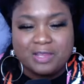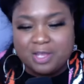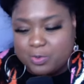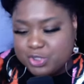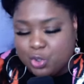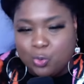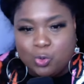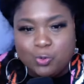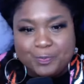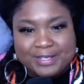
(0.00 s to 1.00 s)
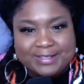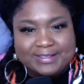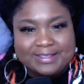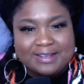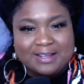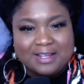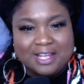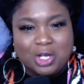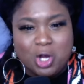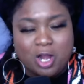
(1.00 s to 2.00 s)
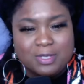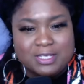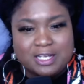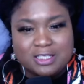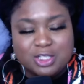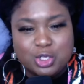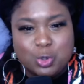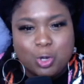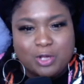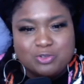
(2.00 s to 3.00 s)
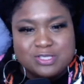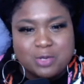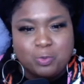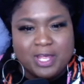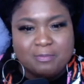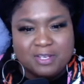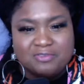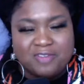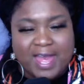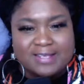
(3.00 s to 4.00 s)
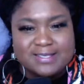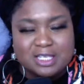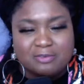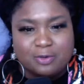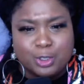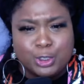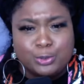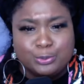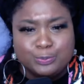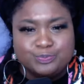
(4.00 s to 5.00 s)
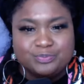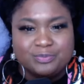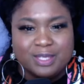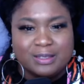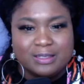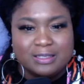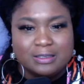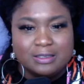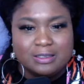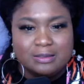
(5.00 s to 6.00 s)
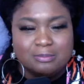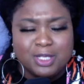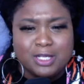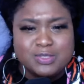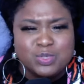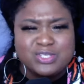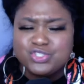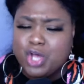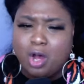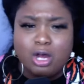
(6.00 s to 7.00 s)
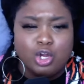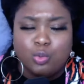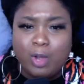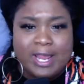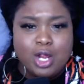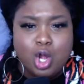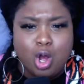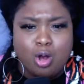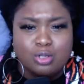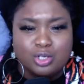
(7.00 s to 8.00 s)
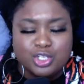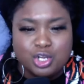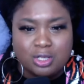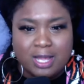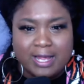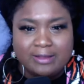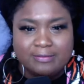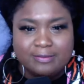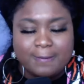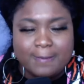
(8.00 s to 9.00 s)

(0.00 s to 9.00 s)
And there was a group in Carbondale, Illinois, who said, We have been fasting for you because we saw a great call on your life.